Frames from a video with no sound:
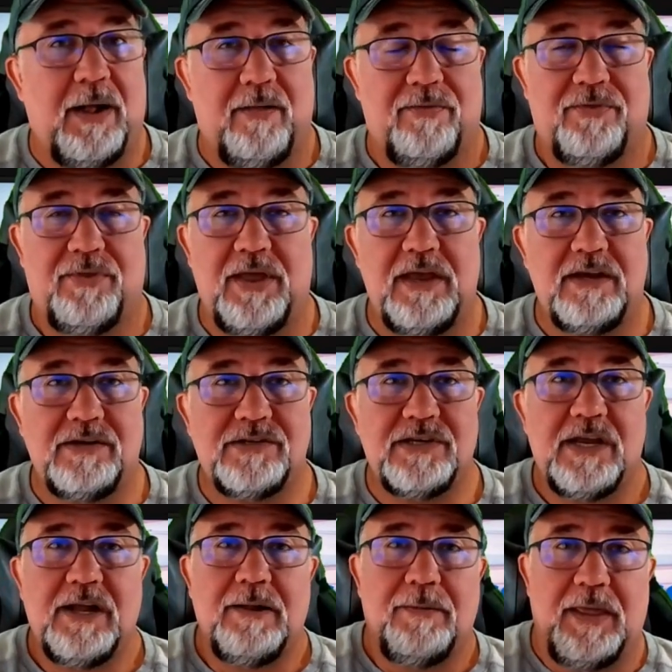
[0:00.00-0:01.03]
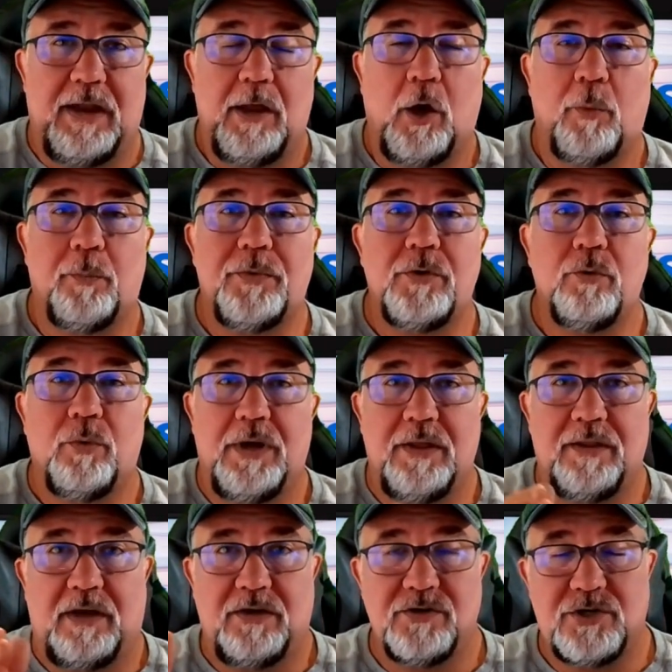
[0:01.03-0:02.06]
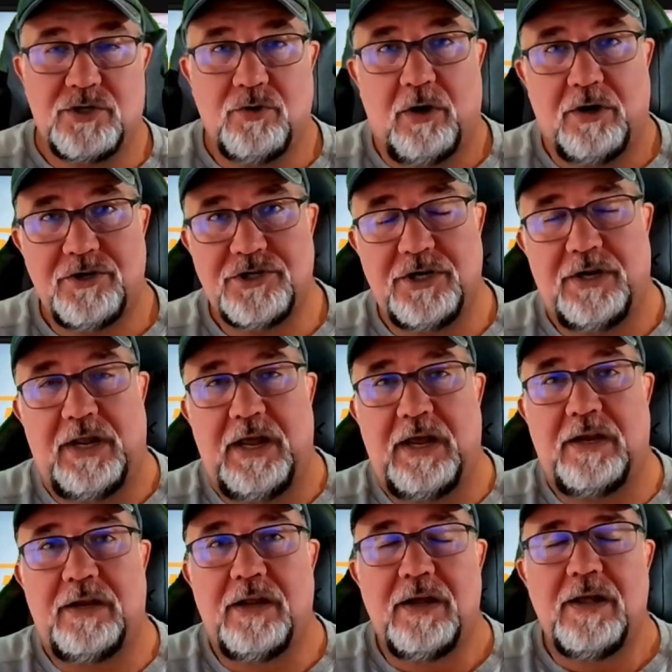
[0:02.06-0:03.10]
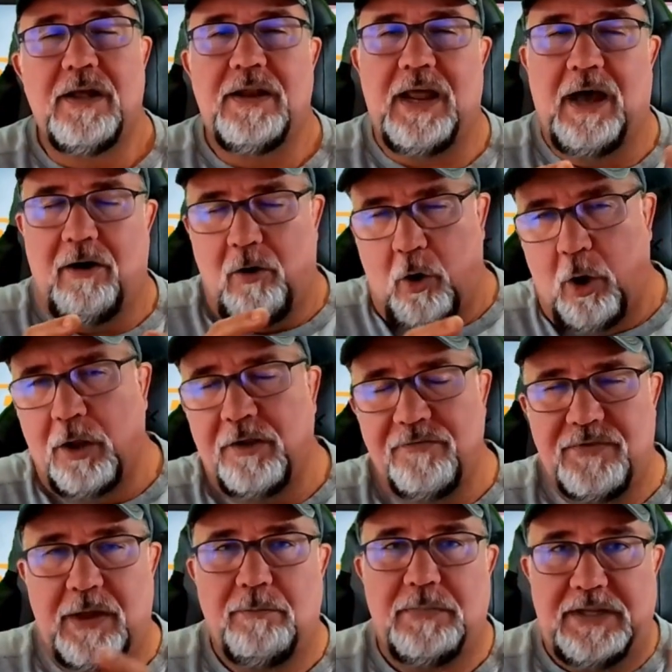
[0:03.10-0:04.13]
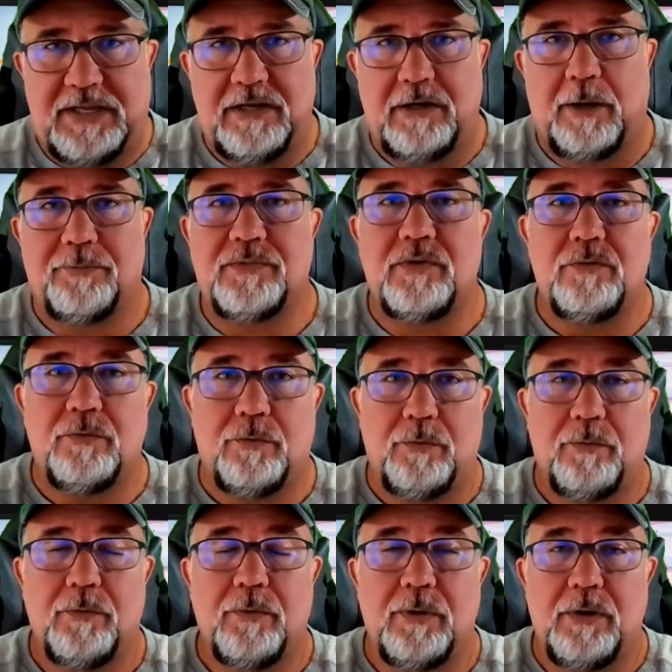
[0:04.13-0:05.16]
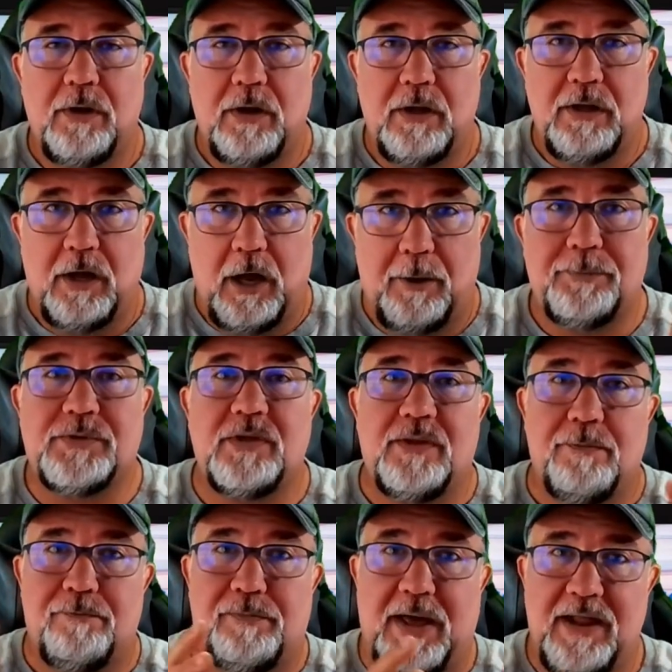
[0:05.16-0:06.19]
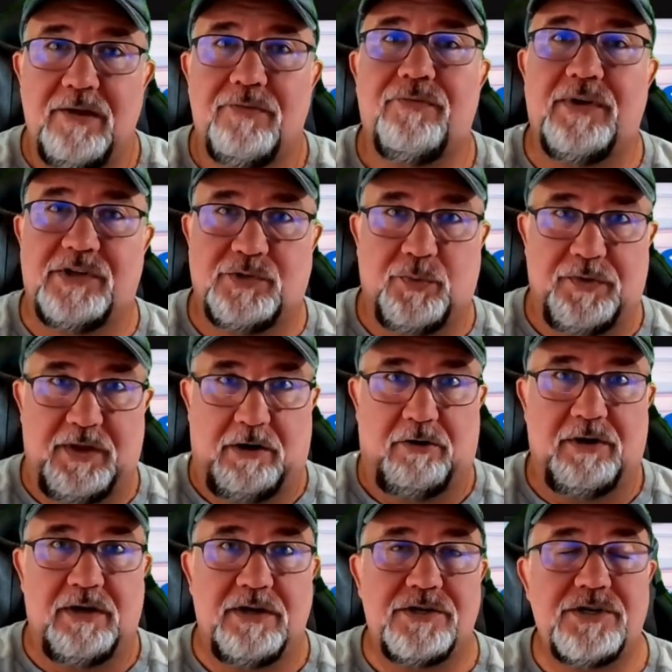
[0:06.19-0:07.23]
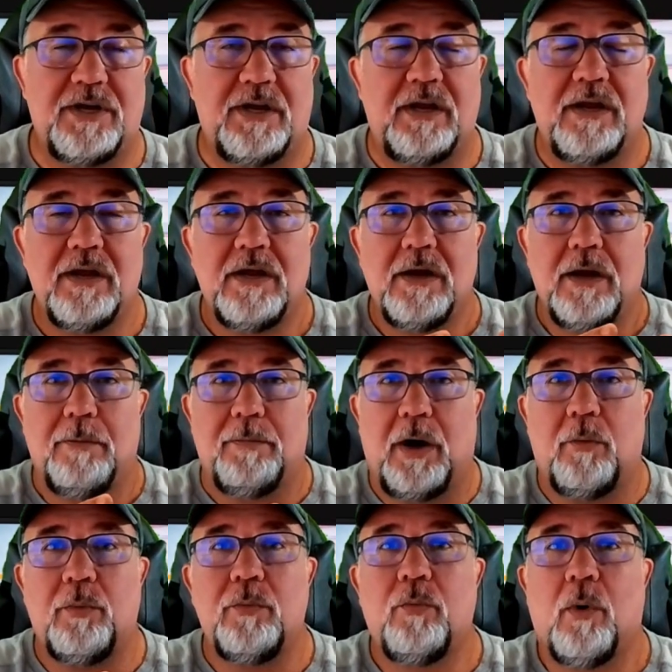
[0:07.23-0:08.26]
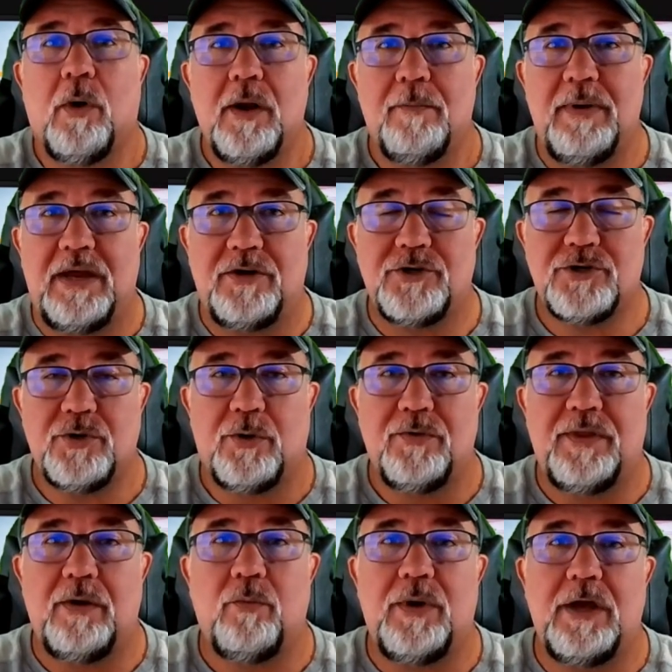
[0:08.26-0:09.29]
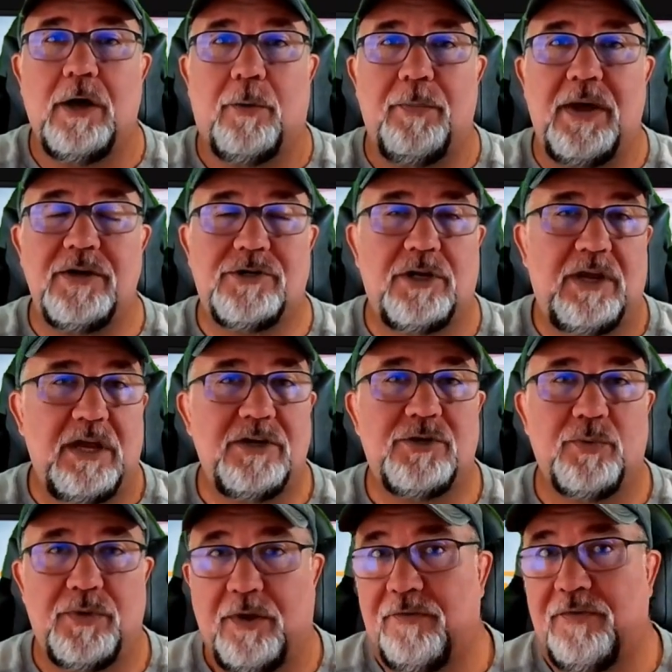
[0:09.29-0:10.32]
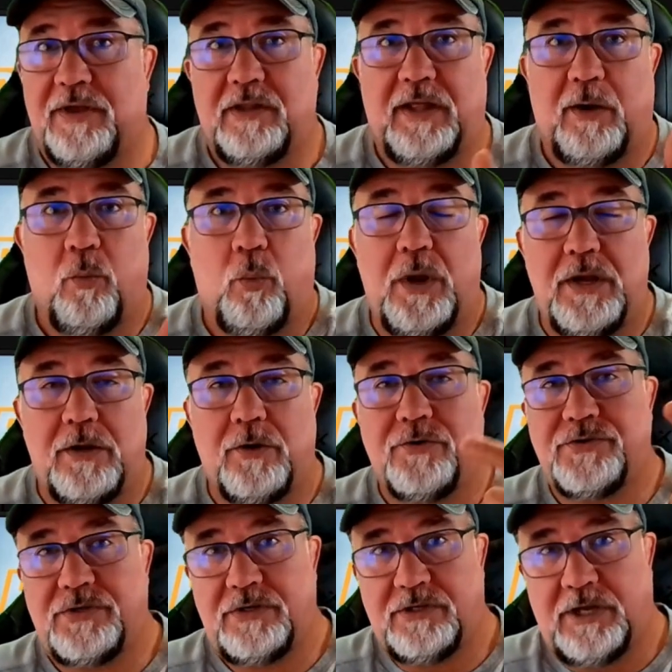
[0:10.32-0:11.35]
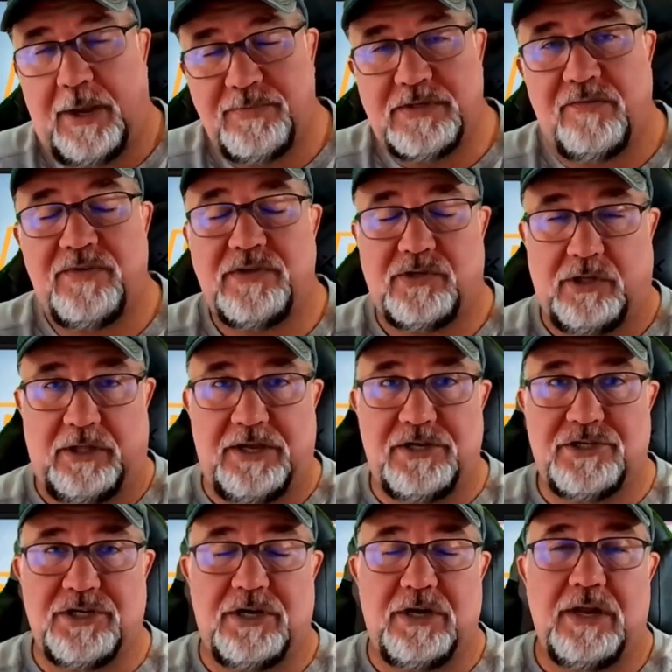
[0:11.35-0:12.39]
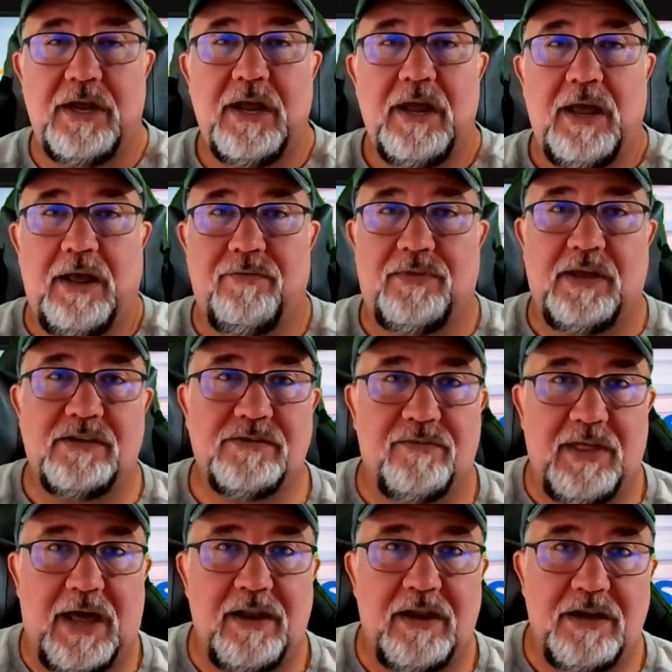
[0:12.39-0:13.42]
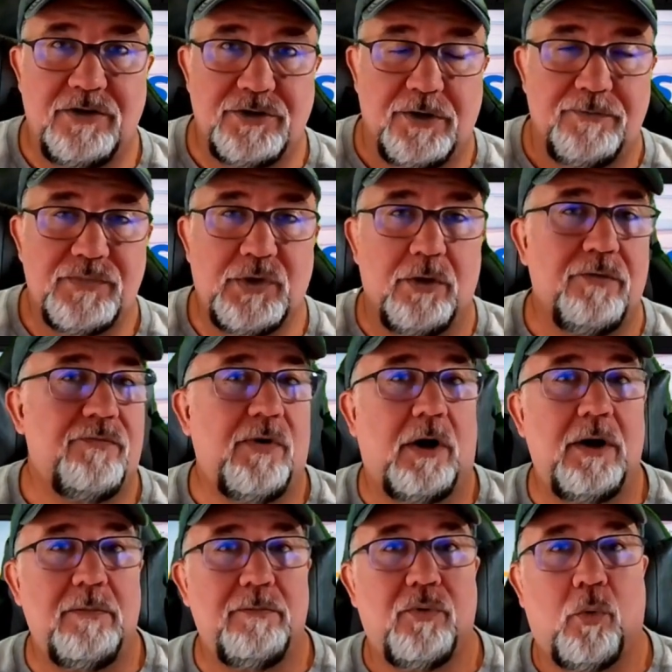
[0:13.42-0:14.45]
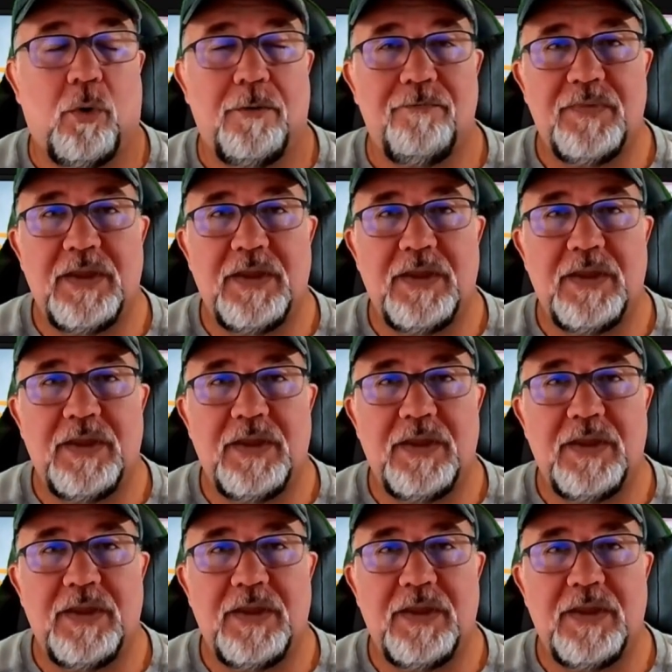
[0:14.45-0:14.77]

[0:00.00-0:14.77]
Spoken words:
things that help you in the construction. And now all of them lead up to the benefits with air conditioning, but we want to make sure that we help educate you with other things like windows and types of insulation and things of that nature. So they're very important.